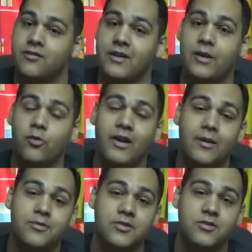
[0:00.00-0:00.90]
Lee
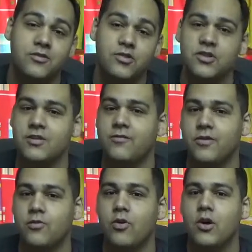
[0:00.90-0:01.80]
Williamson, just a
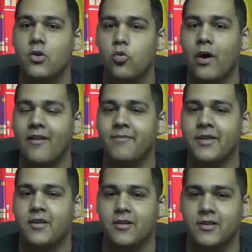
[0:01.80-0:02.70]
few who have
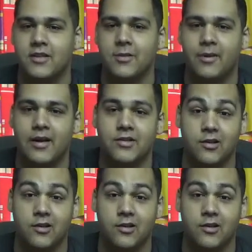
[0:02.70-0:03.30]
been on it in the past.